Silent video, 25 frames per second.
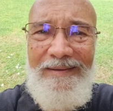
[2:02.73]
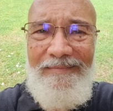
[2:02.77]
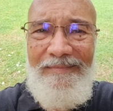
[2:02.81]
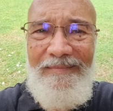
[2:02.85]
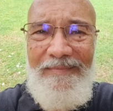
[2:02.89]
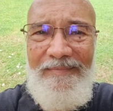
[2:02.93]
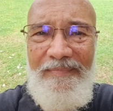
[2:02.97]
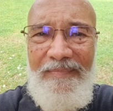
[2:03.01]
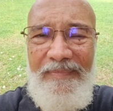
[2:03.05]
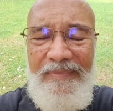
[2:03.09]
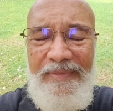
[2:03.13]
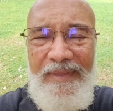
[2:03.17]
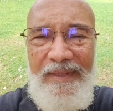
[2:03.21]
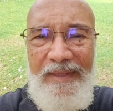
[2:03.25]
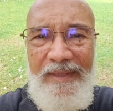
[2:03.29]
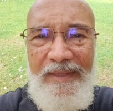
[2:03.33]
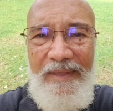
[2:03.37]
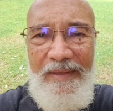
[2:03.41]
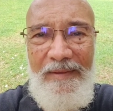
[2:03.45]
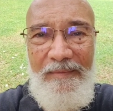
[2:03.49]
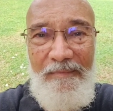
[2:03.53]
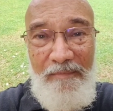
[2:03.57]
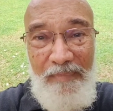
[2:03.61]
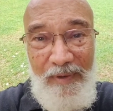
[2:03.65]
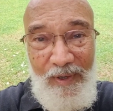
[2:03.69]
him.
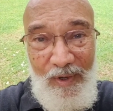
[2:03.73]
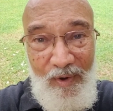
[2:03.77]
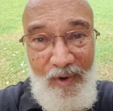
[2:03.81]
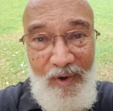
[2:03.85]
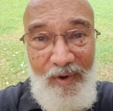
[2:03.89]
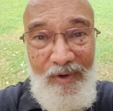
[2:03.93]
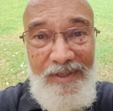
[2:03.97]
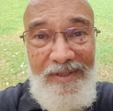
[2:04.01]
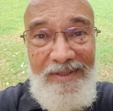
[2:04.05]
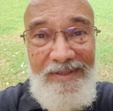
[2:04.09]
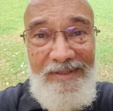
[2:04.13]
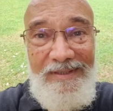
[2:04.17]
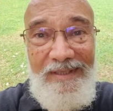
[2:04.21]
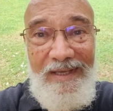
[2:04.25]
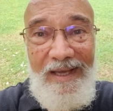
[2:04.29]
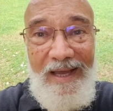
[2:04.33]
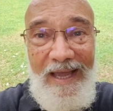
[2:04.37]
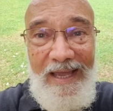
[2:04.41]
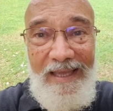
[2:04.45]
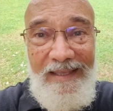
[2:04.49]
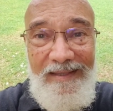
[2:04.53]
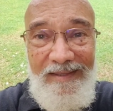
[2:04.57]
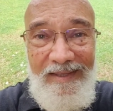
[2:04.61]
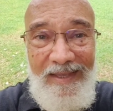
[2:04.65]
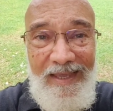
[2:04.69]
Because
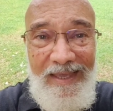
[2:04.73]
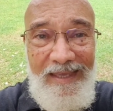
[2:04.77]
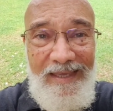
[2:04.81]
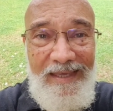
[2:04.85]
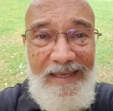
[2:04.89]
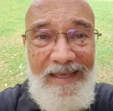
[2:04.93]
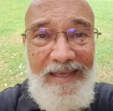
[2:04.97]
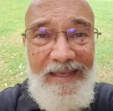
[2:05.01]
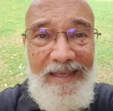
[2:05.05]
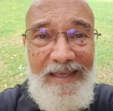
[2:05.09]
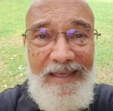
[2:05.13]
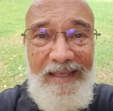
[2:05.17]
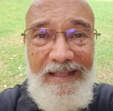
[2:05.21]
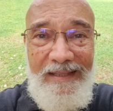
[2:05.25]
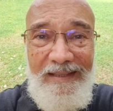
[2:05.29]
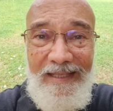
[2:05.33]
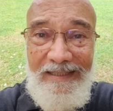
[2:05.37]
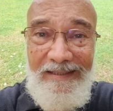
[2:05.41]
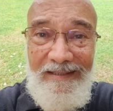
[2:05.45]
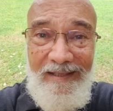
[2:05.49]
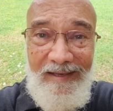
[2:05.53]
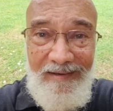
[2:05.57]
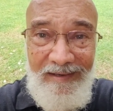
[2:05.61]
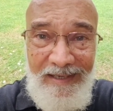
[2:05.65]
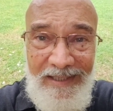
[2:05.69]
I think
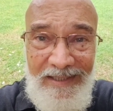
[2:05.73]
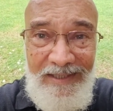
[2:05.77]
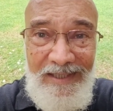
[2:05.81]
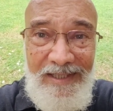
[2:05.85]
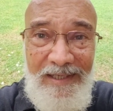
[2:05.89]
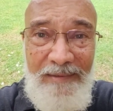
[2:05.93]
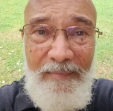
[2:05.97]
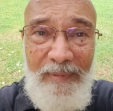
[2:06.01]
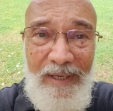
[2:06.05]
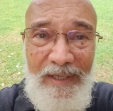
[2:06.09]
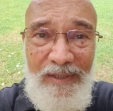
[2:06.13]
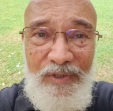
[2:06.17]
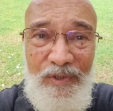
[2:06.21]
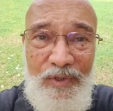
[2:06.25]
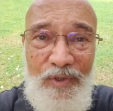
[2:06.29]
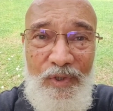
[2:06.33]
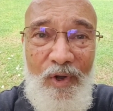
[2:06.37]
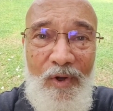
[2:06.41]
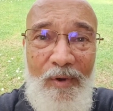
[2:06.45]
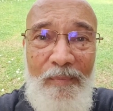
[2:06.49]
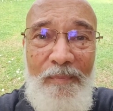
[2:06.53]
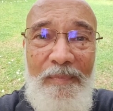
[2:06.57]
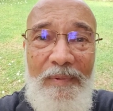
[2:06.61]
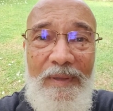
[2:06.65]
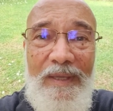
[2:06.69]
that the rush in my
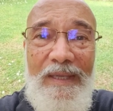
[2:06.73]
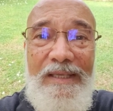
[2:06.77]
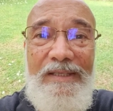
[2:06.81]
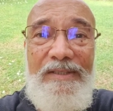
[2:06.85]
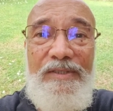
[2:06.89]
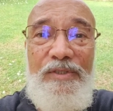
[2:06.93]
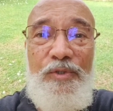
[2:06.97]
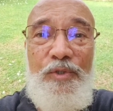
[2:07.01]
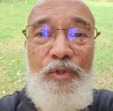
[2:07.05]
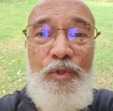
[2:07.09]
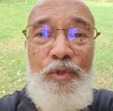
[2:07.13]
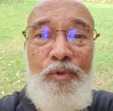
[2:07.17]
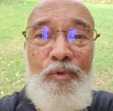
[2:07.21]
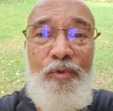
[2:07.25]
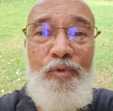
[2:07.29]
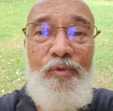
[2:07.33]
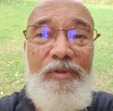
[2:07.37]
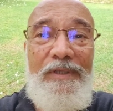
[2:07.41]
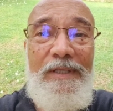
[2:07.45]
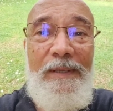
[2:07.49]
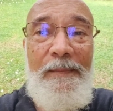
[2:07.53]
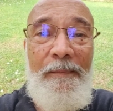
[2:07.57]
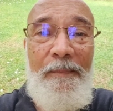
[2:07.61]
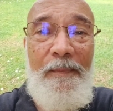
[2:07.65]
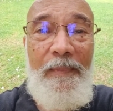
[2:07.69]
shop is due
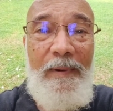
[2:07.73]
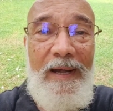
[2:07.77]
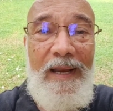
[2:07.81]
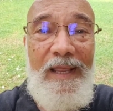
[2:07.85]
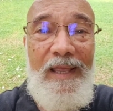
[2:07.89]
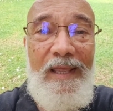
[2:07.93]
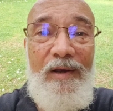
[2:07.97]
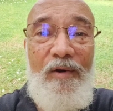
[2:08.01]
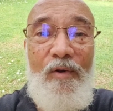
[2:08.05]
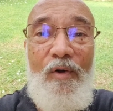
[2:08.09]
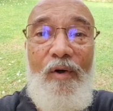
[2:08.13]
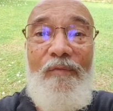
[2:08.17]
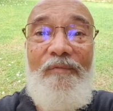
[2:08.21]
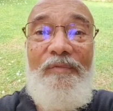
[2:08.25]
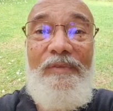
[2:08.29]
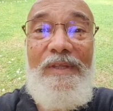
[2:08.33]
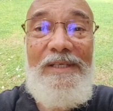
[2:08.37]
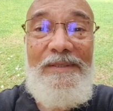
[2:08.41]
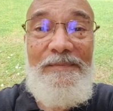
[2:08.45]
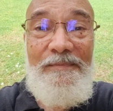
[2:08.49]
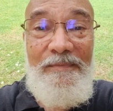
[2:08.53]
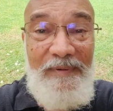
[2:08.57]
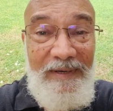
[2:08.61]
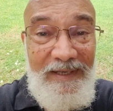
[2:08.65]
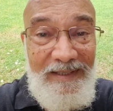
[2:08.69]
to the prayer of
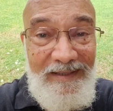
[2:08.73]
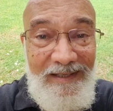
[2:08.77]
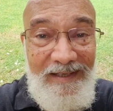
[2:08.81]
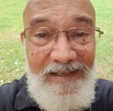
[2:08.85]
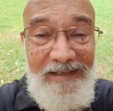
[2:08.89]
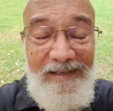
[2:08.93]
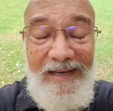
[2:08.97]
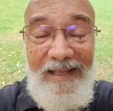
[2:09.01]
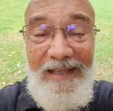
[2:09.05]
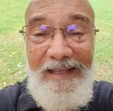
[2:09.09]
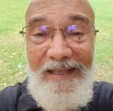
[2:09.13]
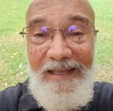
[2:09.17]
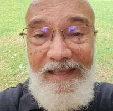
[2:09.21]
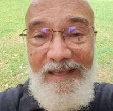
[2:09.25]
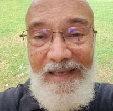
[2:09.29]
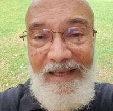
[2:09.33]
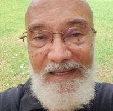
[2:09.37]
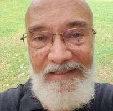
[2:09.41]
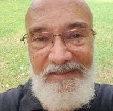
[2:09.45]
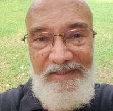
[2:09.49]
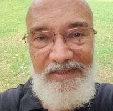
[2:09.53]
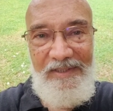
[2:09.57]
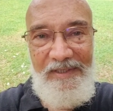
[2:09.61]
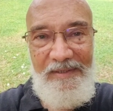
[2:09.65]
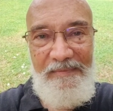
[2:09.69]
this brother
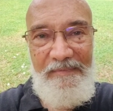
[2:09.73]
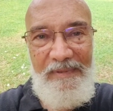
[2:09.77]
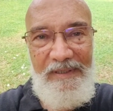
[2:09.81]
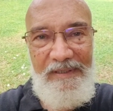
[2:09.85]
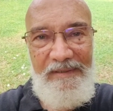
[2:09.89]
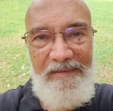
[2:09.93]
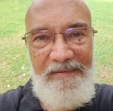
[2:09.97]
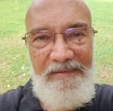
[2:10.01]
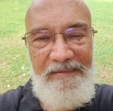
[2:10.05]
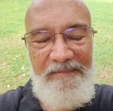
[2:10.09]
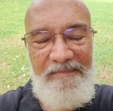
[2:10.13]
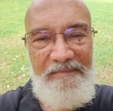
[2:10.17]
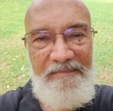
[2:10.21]
customer.